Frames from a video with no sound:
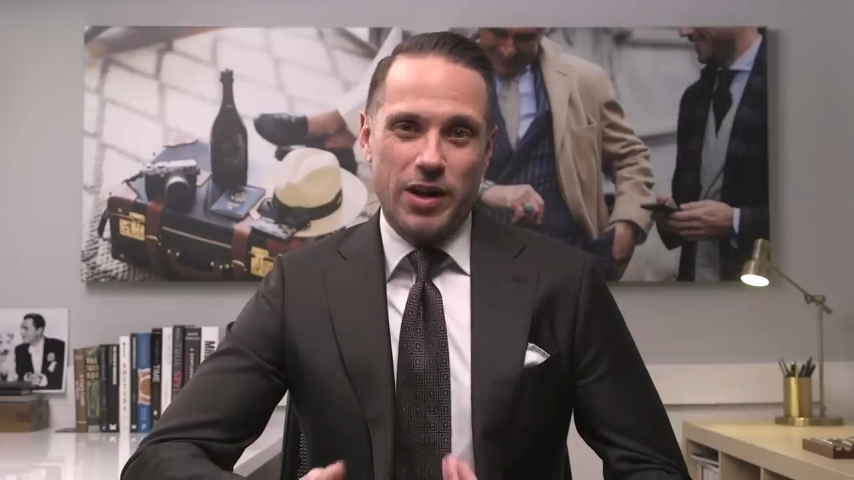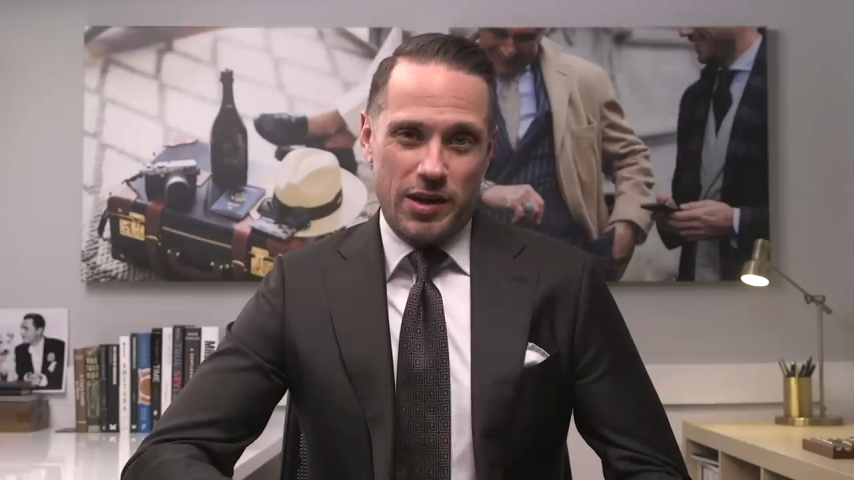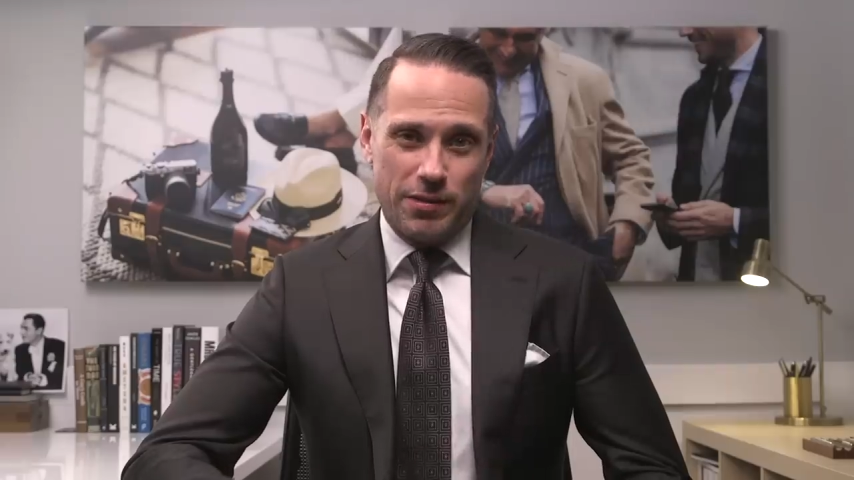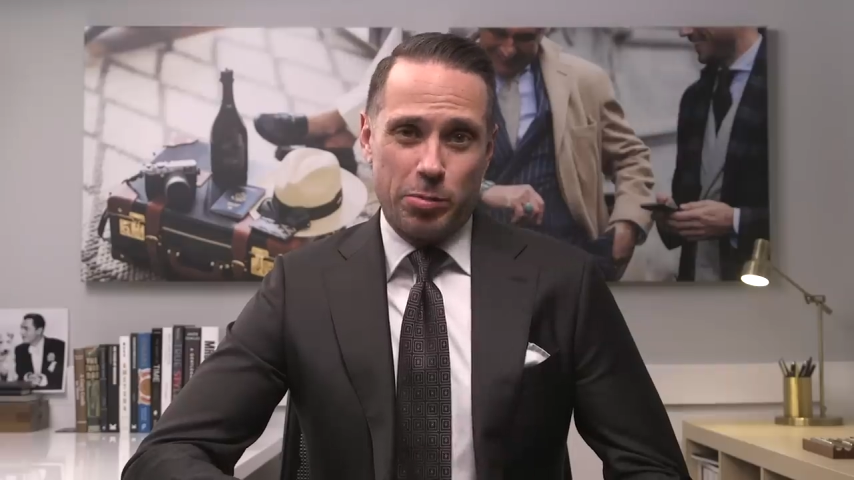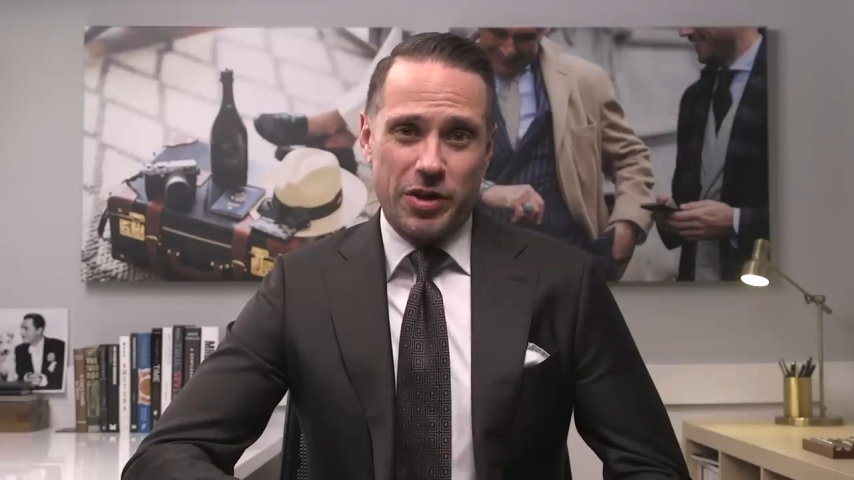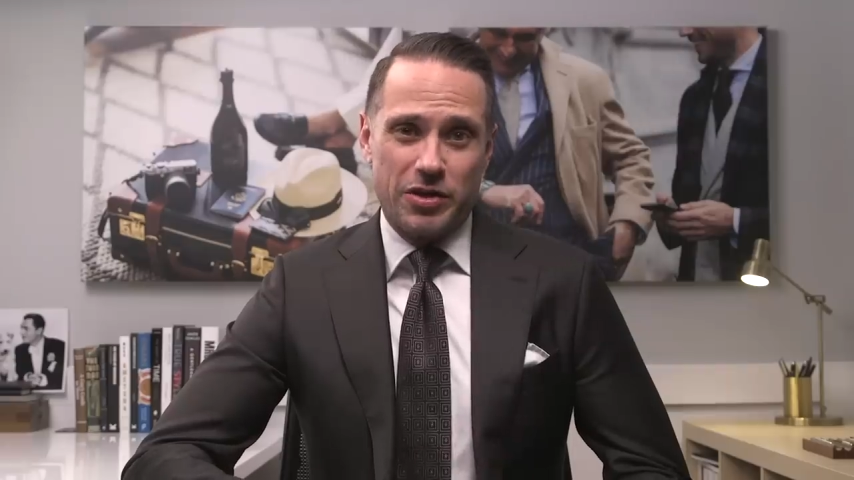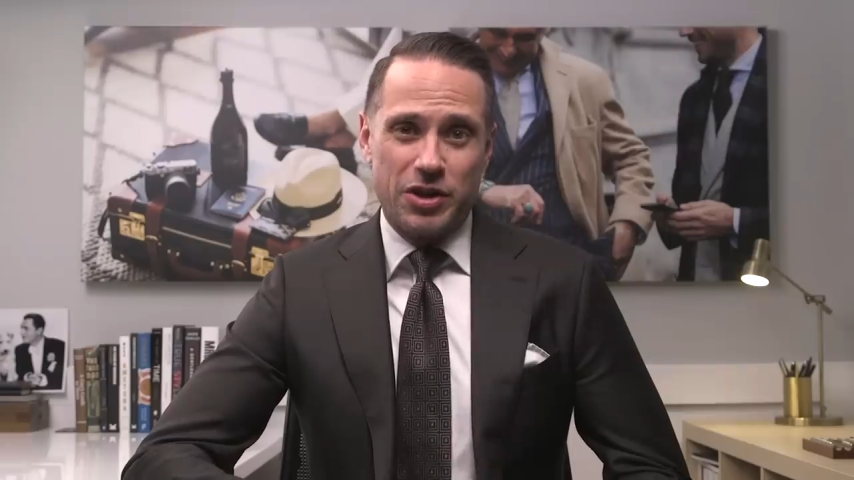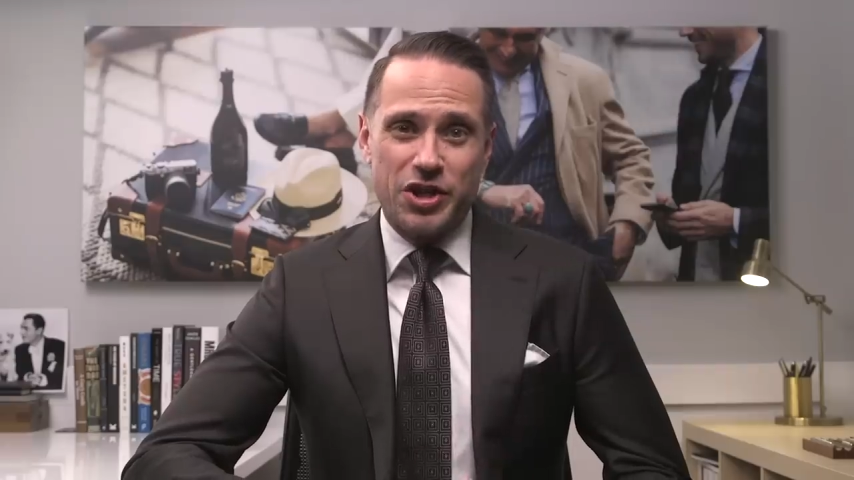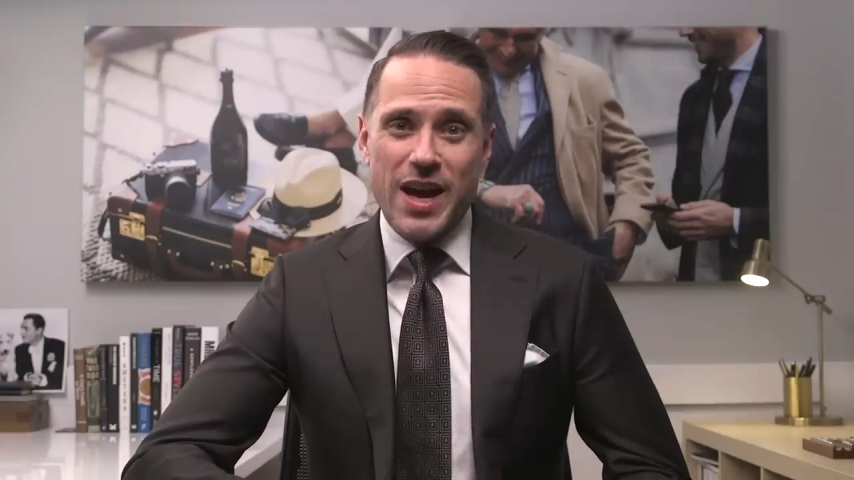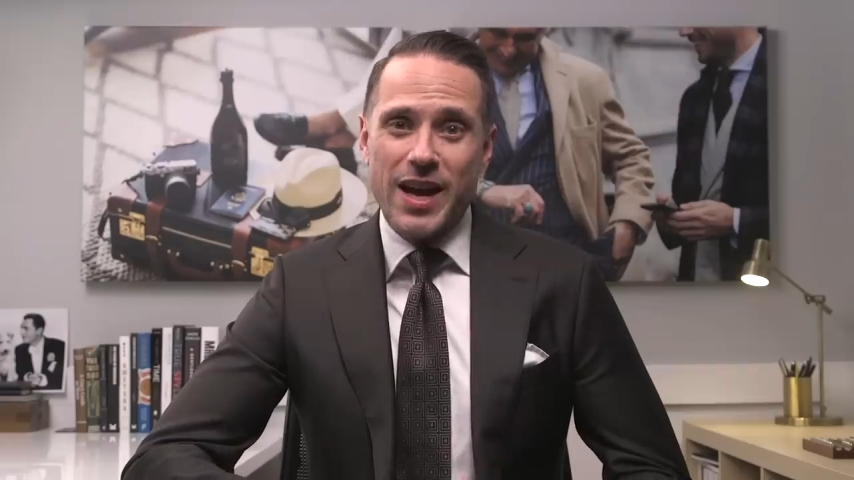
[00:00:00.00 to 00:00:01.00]
a double
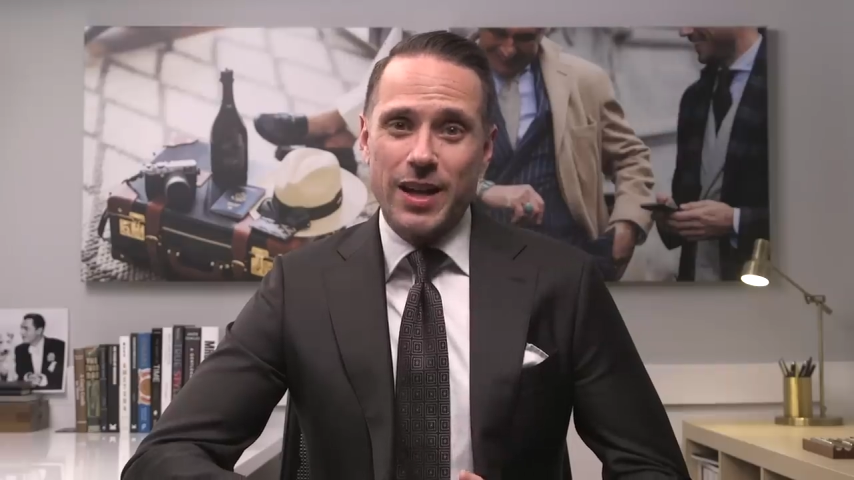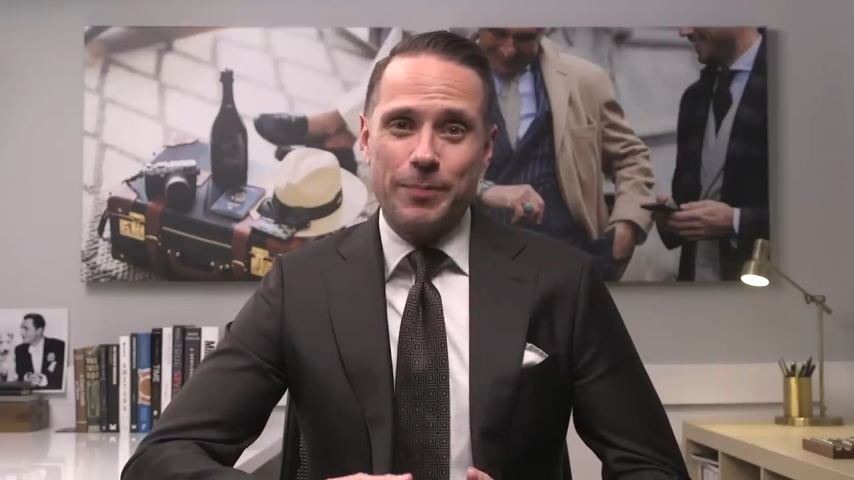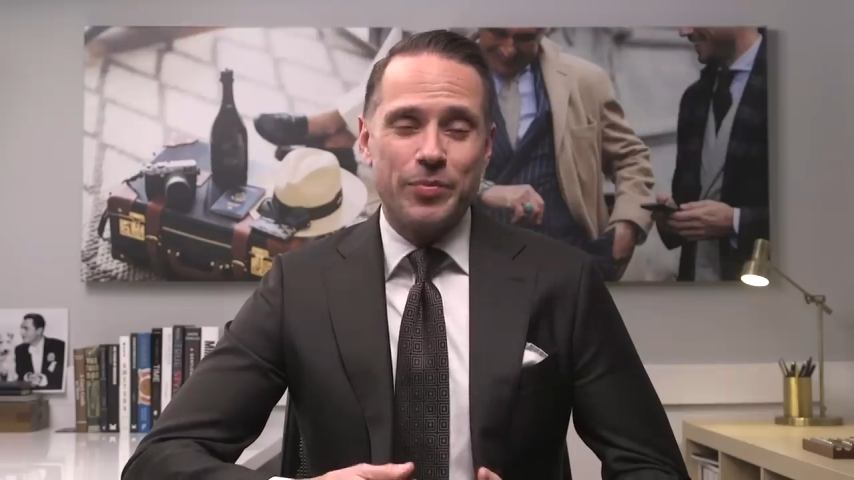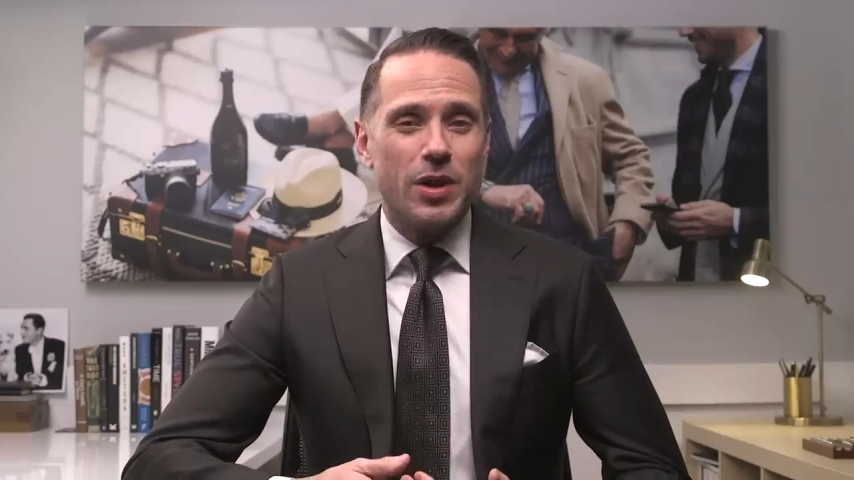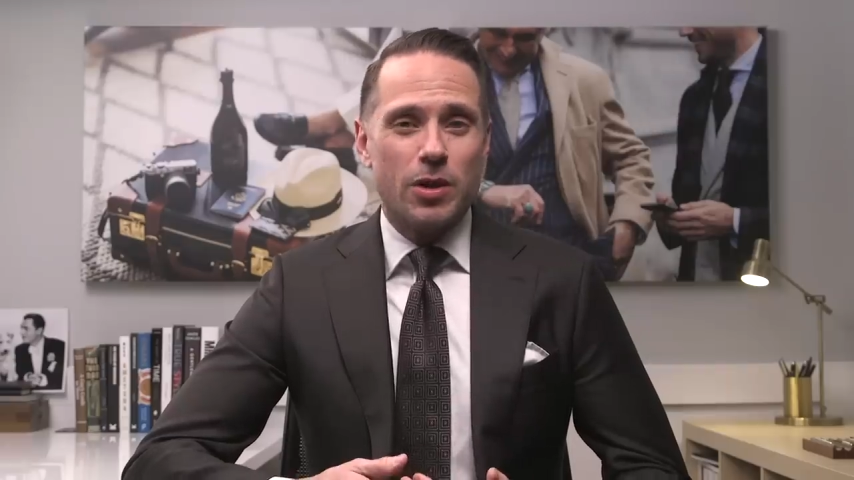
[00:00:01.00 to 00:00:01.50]
breasted jacket